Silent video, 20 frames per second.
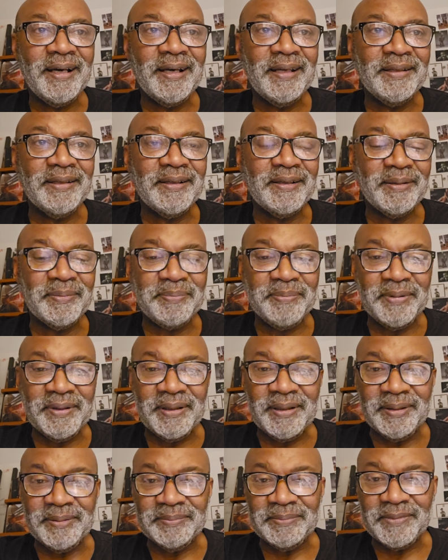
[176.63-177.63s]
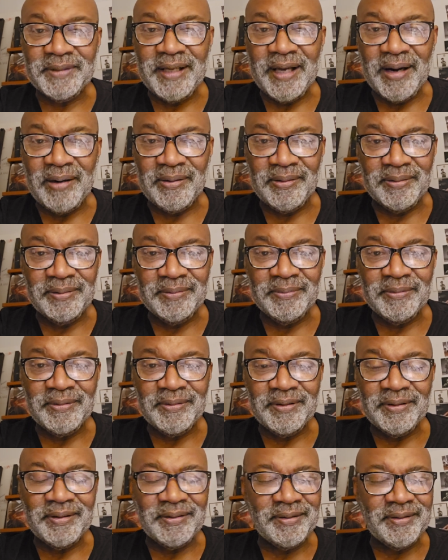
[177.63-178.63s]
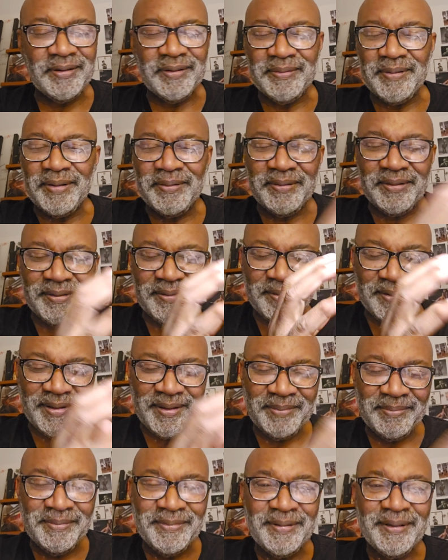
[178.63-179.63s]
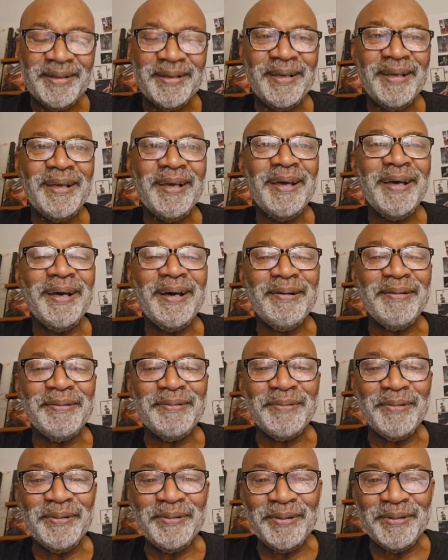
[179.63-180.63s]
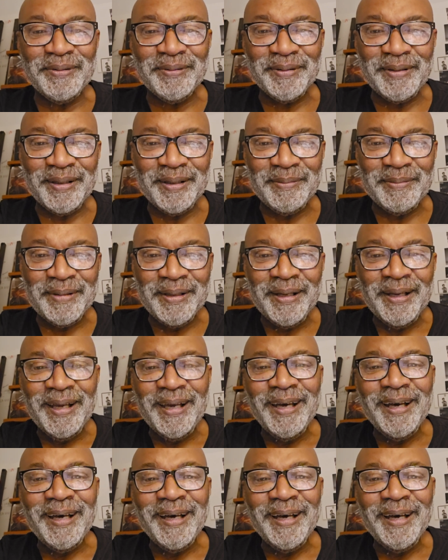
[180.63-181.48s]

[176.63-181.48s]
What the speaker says: ended up, Carol, that wasn't her name. I won't use her name.